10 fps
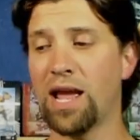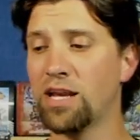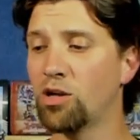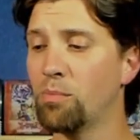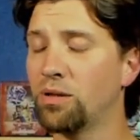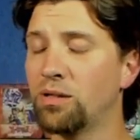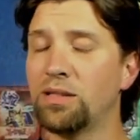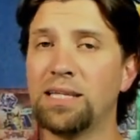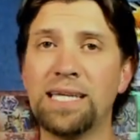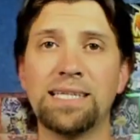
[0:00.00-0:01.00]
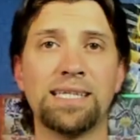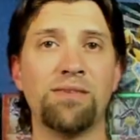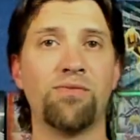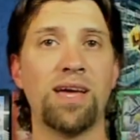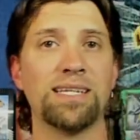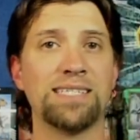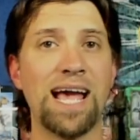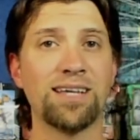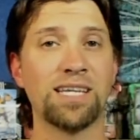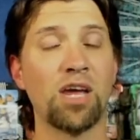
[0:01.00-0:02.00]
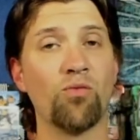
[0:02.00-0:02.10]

and completely fantastic.